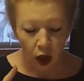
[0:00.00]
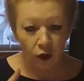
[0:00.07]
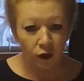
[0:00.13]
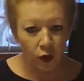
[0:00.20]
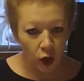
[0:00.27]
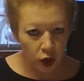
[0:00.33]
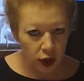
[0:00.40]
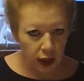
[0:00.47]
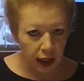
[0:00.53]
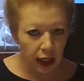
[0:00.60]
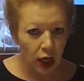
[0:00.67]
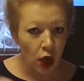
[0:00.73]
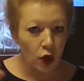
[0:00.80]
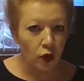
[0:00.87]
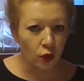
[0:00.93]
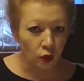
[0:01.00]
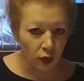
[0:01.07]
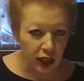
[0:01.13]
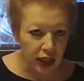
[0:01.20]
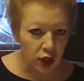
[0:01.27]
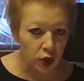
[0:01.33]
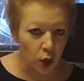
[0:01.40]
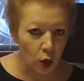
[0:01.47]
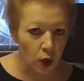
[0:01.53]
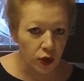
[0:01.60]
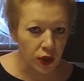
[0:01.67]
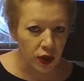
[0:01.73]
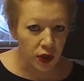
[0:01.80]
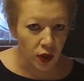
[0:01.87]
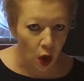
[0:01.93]
Firstly, the
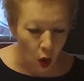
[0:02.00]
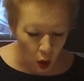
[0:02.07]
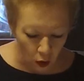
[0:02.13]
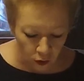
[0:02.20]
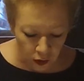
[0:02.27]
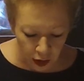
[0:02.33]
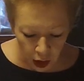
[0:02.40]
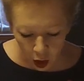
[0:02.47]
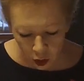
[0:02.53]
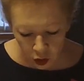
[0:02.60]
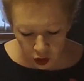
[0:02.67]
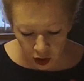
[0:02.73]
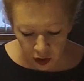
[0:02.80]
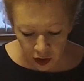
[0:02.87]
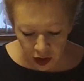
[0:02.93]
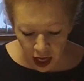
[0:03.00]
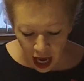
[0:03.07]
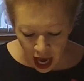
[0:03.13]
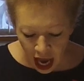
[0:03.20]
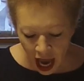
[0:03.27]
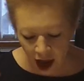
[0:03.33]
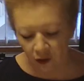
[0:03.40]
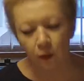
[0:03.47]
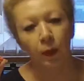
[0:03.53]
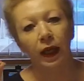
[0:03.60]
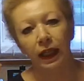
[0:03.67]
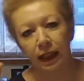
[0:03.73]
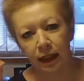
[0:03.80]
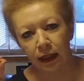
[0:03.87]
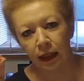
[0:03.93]
resources of the oceans have
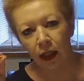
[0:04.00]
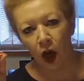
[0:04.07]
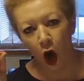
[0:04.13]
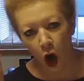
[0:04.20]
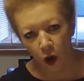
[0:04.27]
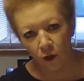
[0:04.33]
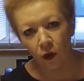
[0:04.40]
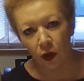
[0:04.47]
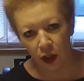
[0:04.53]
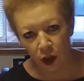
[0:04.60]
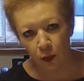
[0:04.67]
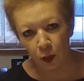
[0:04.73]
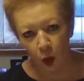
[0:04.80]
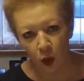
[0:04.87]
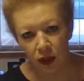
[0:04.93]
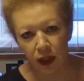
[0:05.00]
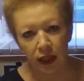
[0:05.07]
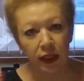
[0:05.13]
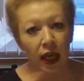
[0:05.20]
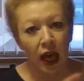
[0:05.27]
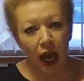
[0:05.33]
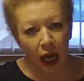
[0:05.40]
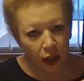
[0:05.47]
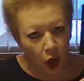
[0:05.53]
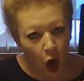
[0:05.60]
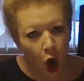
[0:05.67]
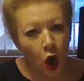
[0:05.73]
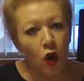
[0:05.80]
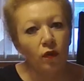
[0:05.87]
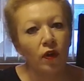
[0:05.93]
been overexploited and
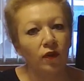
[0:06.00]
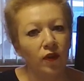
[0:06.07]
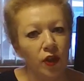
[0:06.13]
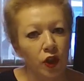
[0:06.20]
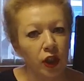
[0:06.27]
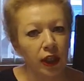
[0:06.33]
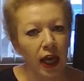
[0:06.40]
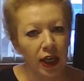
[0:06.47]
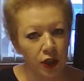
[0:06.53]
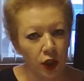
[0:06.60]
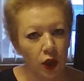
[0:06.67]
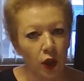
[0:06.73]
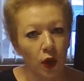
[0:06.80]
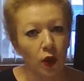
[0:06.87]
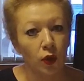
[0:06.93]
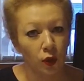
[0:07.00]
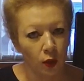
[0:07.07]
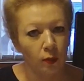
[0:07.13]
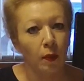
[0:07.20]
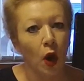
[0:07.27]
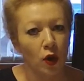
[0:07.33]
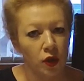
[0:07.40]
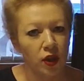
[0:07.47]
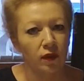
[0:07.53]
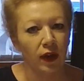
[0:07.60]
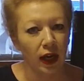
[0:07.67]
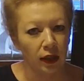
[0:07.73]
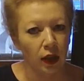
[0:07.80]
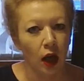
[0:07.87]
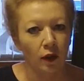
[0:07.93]
overfishing has occurred through most of
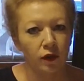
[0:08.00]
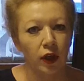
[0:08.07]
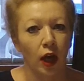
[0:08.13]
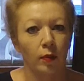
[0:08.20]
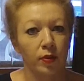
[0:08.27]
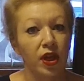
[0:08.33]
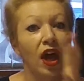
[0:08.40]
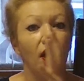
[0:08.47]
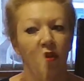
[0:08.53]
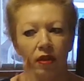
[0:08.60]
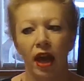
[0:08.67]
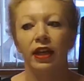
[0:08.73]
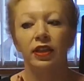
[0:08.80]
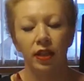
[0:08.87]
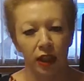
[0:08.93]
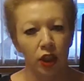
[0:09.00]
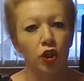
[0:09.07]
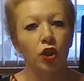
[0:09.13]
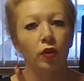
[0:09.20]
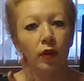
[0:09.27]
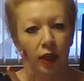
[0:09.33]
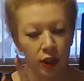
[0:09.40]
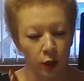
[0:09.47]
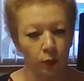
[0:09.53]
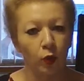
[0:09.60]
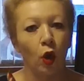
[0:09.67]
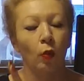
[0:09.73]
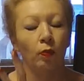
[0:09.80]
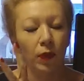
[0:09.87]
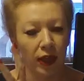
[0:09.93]
our lifetimes. That is an issue, that is a
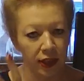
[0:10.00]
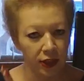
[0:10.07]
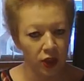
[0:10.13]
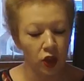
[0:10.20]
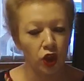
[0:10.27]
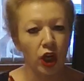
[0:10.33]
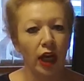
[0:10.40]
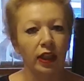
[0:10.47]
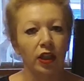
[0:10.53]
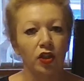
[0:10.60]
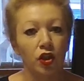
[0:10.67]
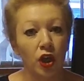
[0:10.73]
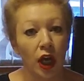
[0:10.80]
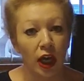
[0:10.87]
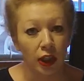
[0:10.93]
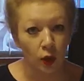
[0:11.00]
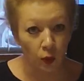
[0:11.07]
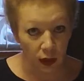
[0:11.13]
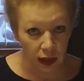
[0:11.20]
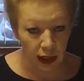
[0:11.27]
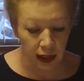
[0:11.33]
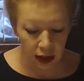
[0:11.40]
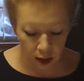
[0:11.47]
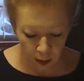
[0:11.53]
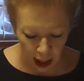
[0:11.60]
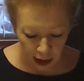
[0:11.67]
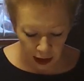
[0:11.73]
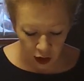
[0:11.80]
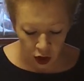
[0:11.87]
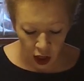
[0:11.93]
problem, that is a challenge that we need to
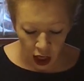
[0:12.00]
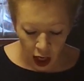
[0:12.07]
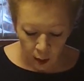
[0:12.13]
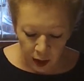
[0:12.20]
manage.